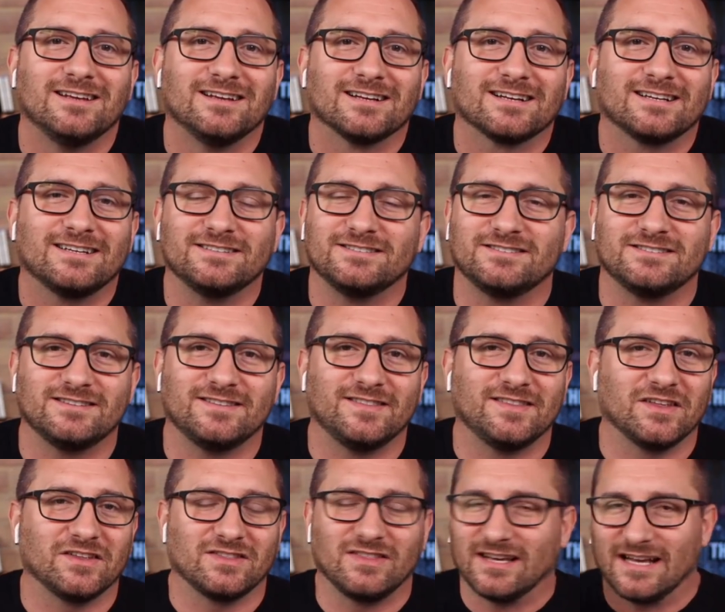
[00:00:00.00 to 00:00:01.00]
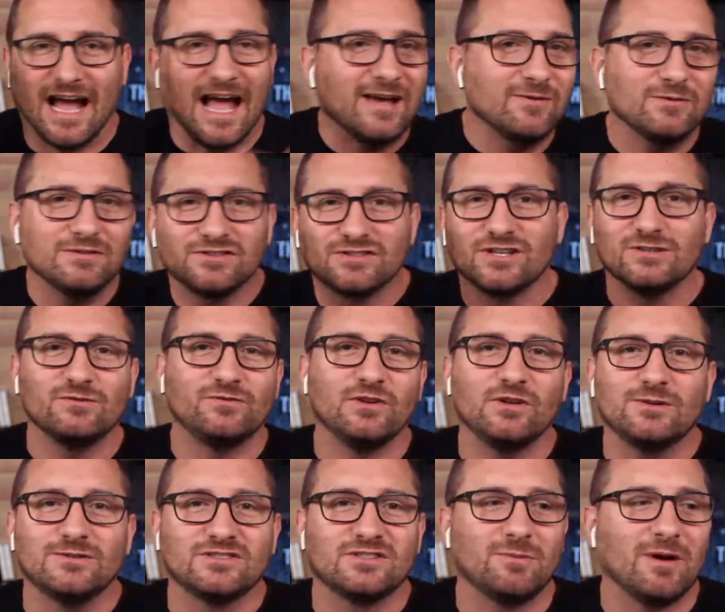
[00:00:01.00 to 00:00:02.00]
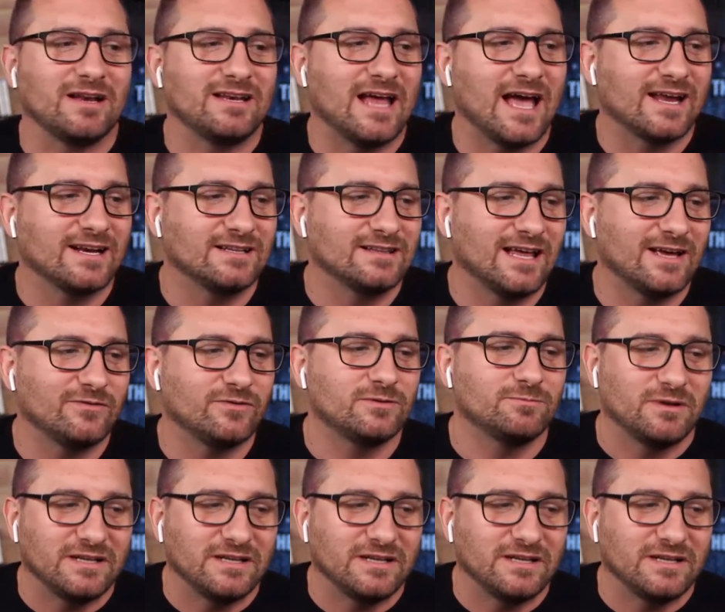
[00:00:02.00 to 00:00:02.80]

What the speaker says: Because the guy was confused about 9/11,